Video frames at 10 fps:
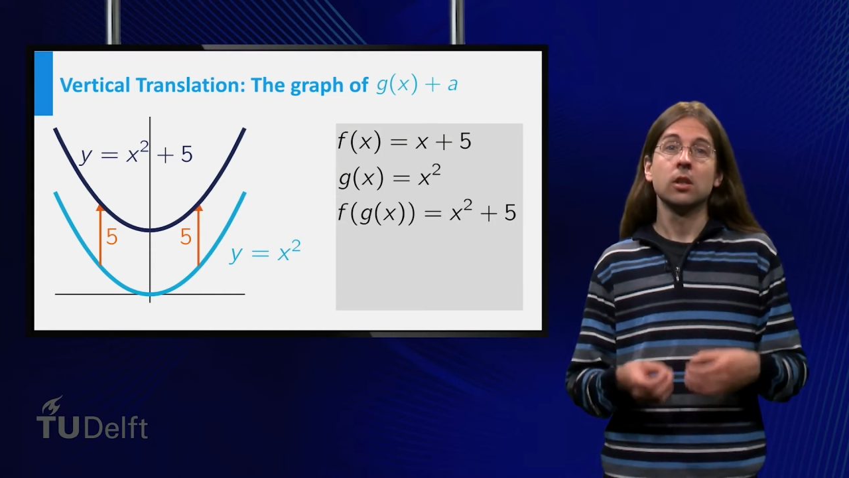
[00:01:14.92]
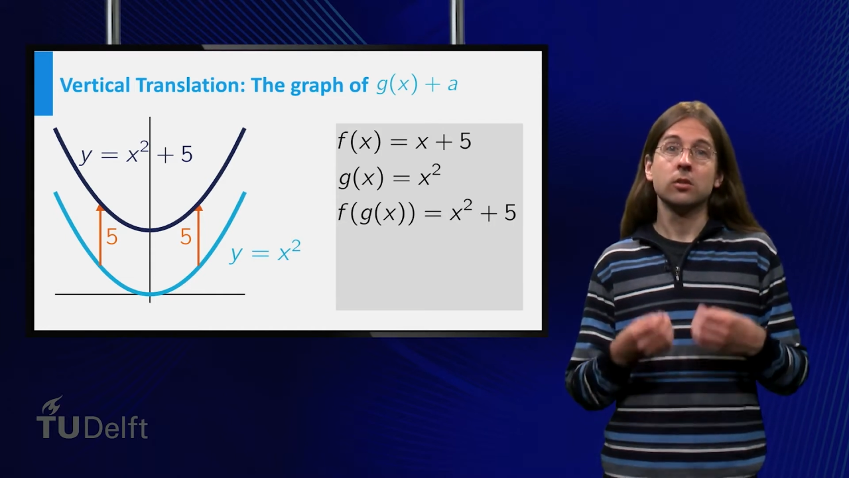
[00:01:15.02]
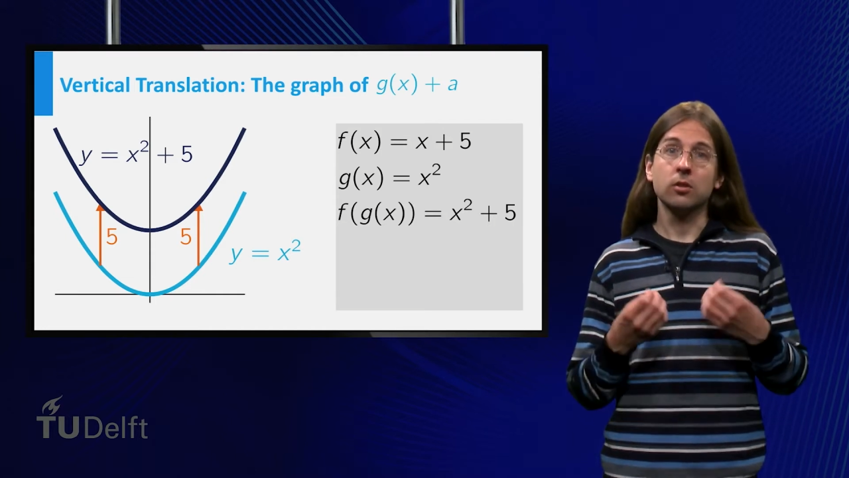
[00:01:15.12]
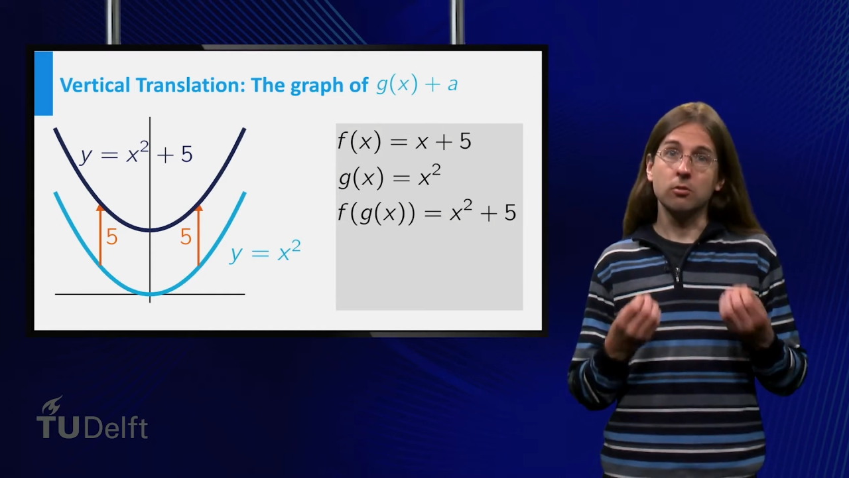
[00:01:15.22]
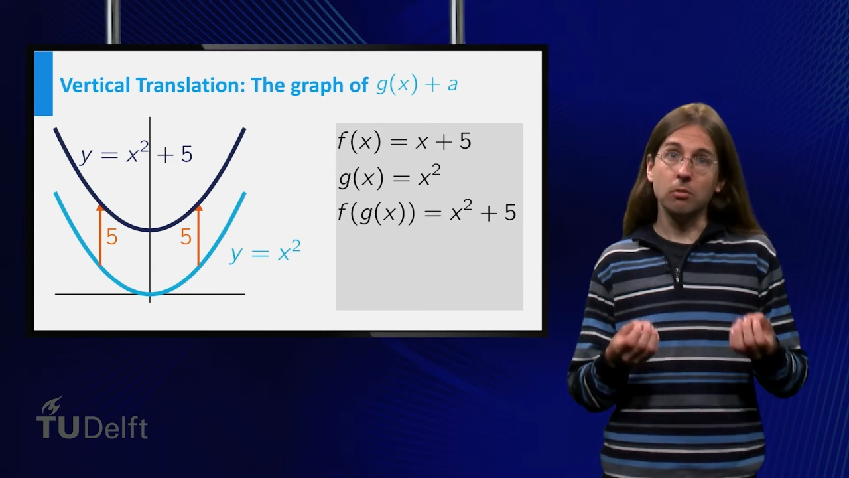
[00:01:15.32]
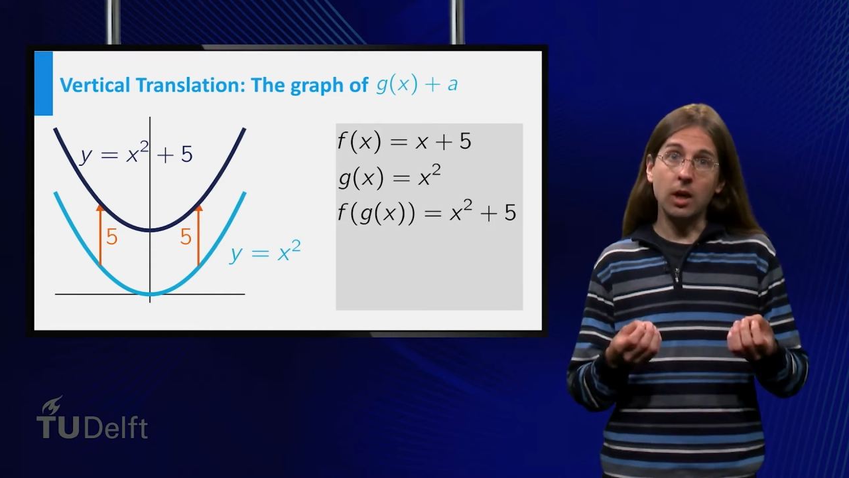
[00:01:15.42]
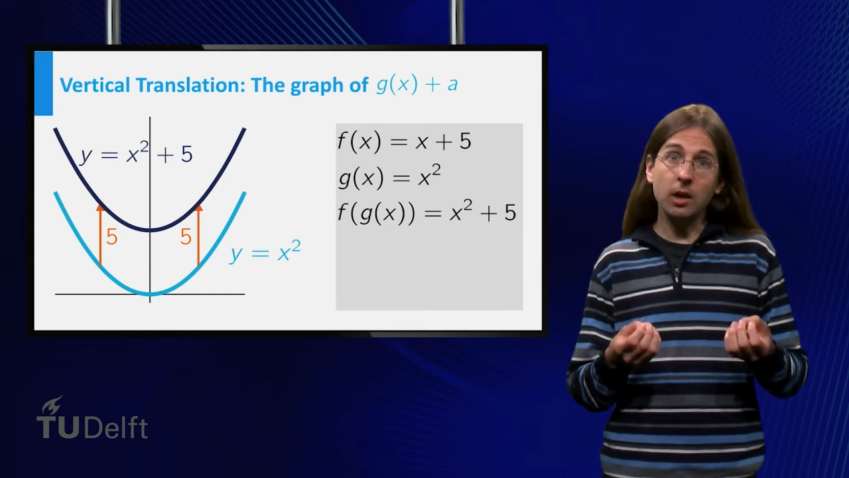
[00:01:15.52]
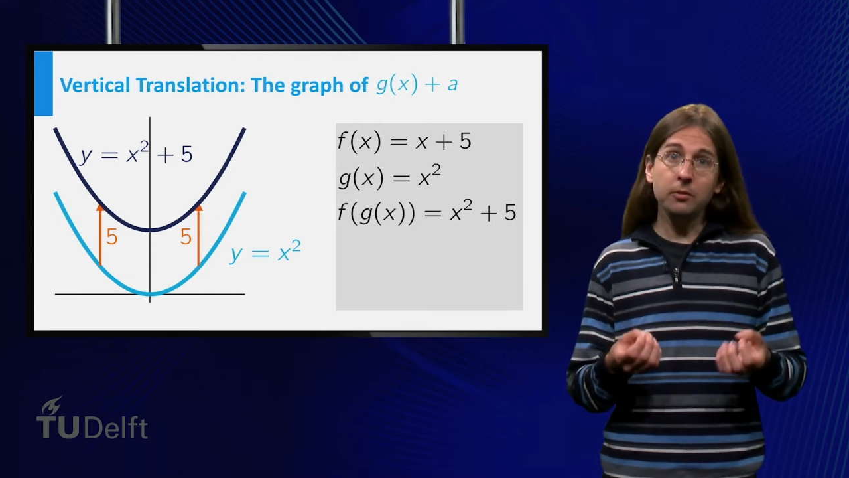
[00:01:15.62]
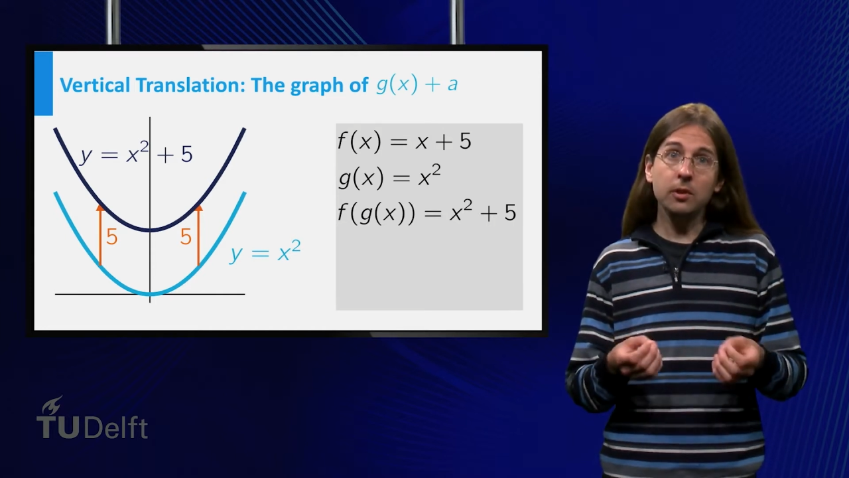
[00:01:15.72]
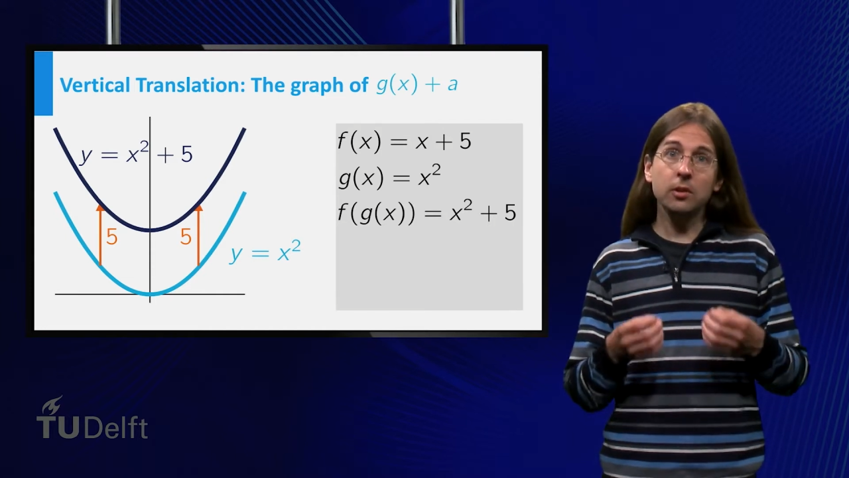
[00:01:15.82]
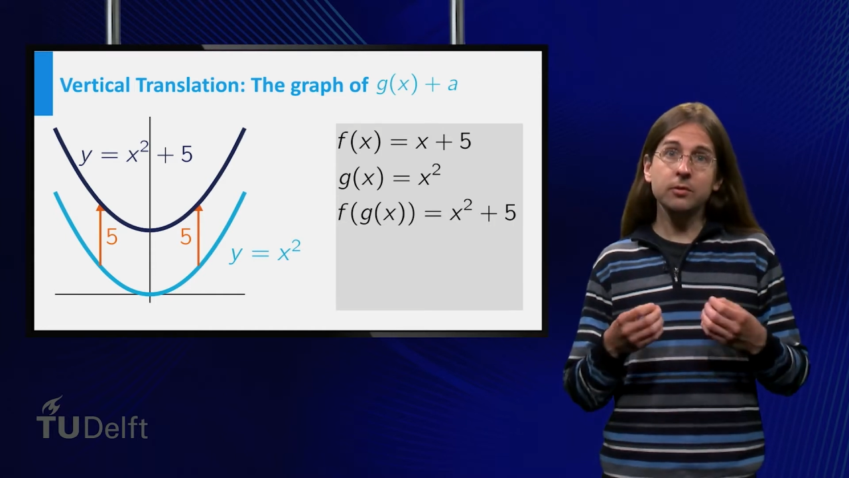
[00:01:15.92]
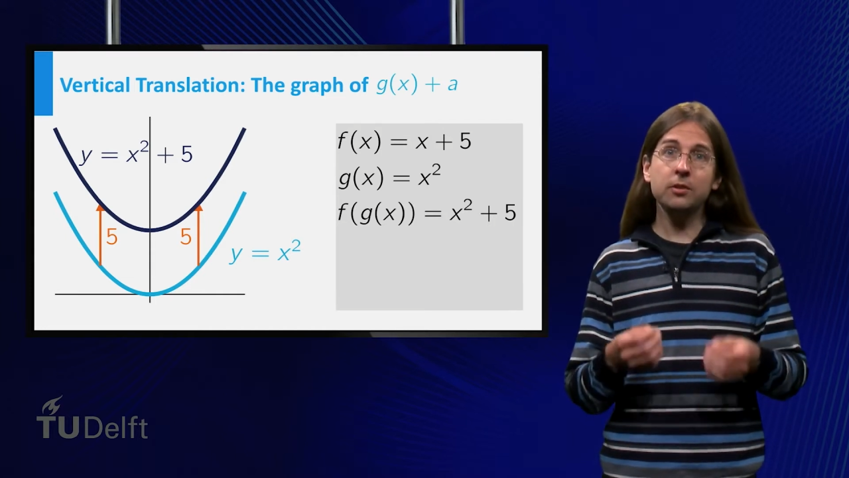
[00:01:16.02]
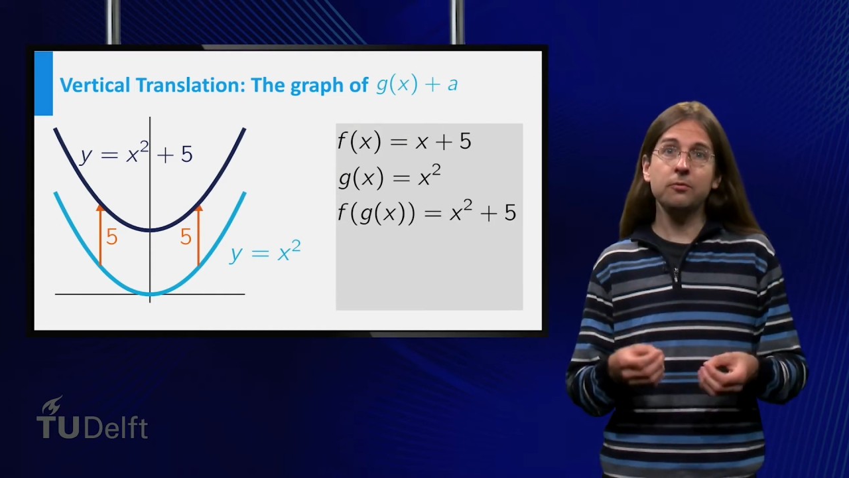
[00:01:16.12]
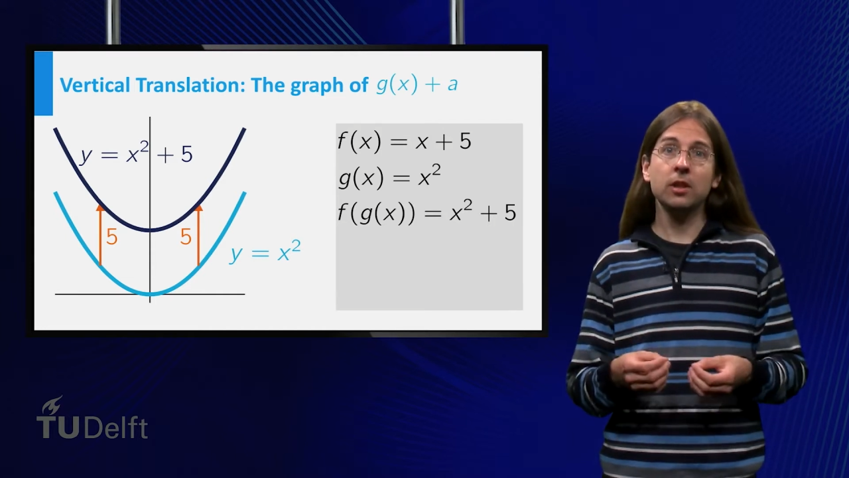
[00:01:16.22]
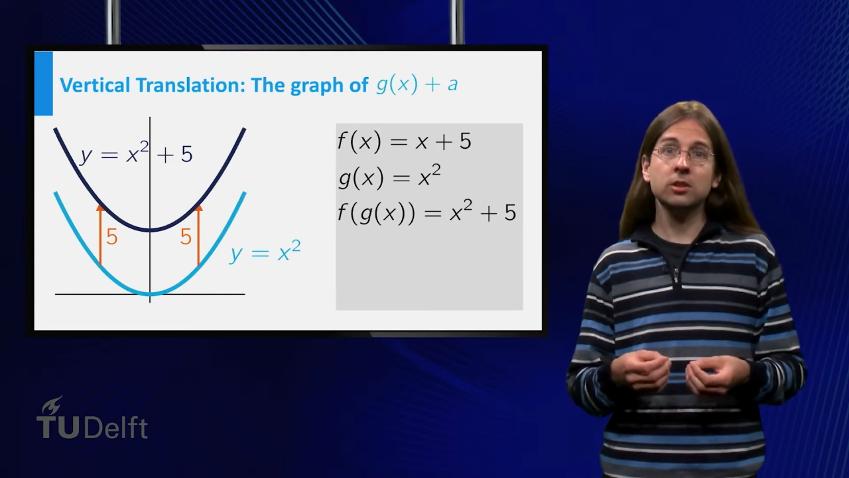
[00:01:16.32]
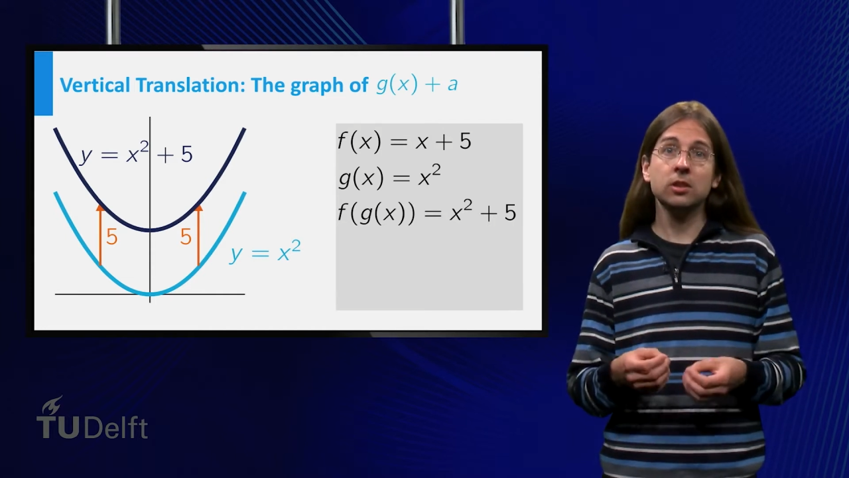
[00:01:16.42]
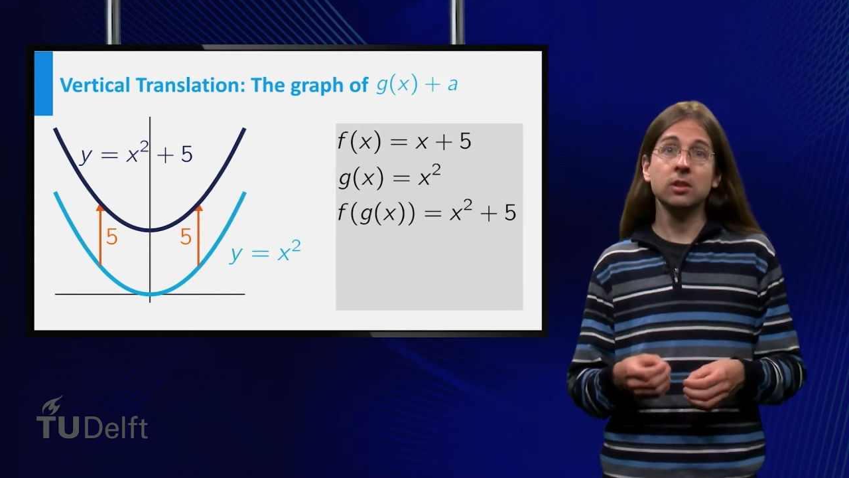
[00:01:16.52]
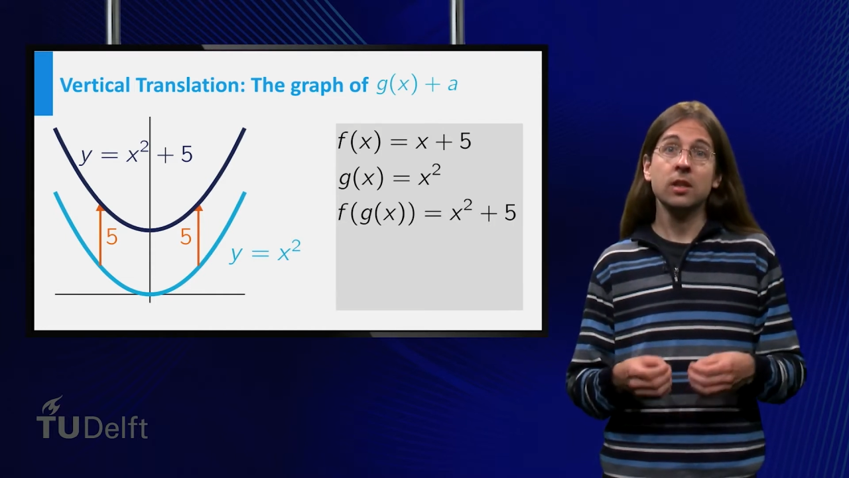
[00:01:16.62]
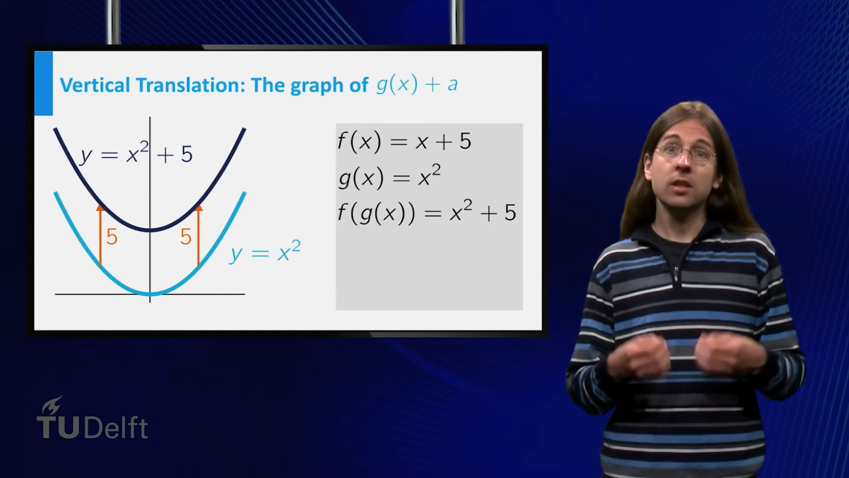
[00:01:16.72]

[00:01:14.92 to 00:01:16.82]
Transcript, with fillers: The graph of this function